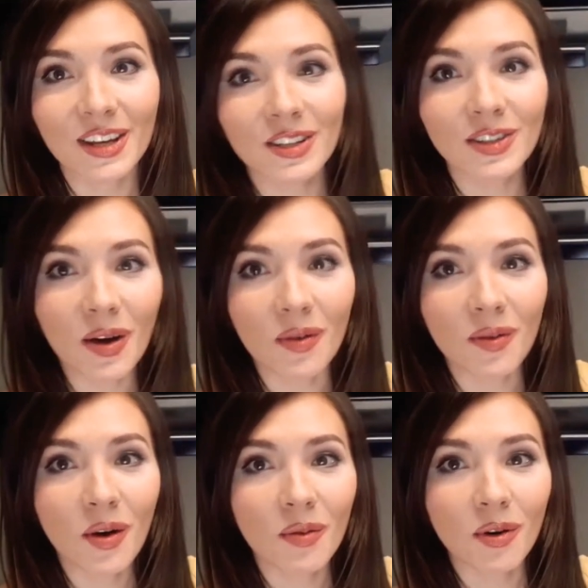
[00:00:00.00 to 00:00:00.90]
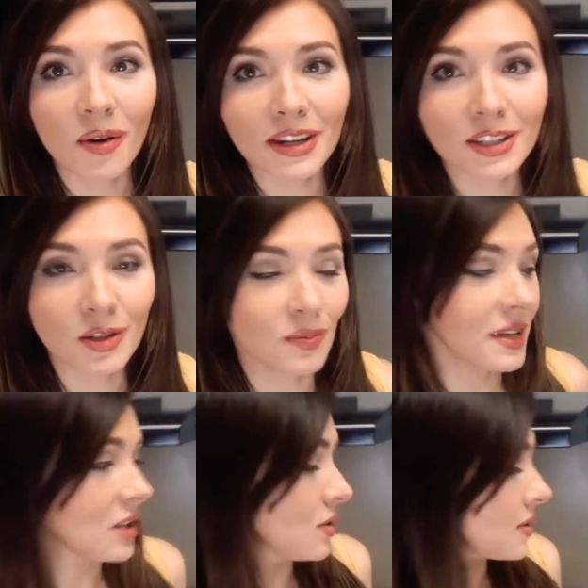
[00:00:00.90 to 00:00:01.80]
So we're going to be
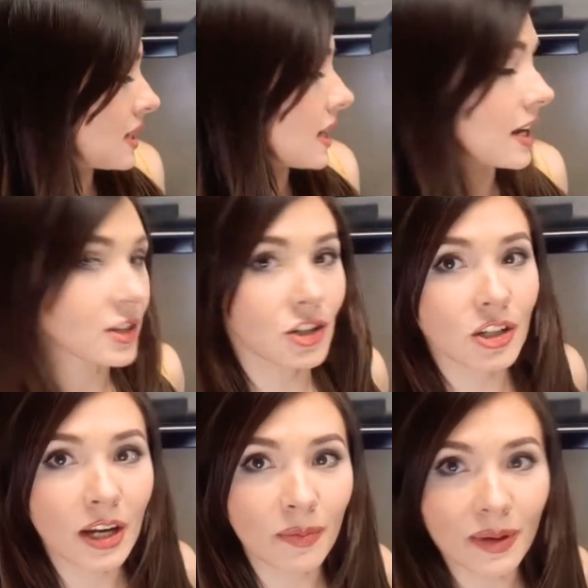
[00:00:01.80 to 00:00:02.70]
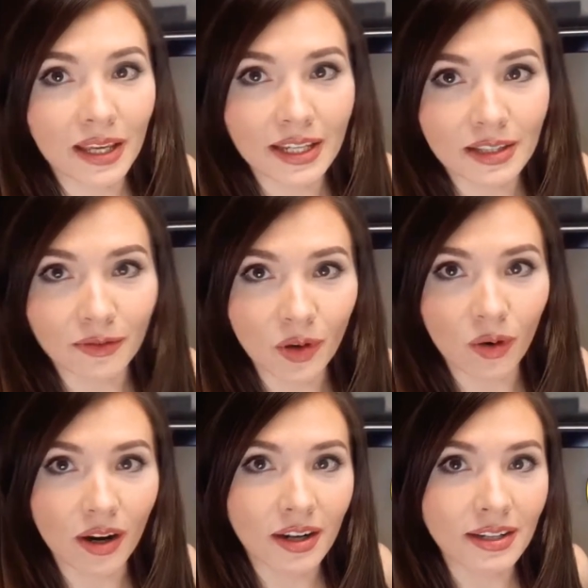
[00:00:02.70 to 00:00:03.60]
using chickpeas, of
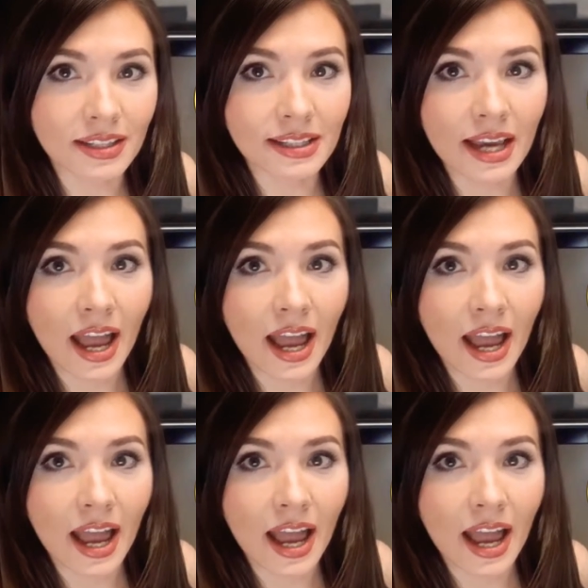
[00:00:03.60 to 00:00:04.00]
course.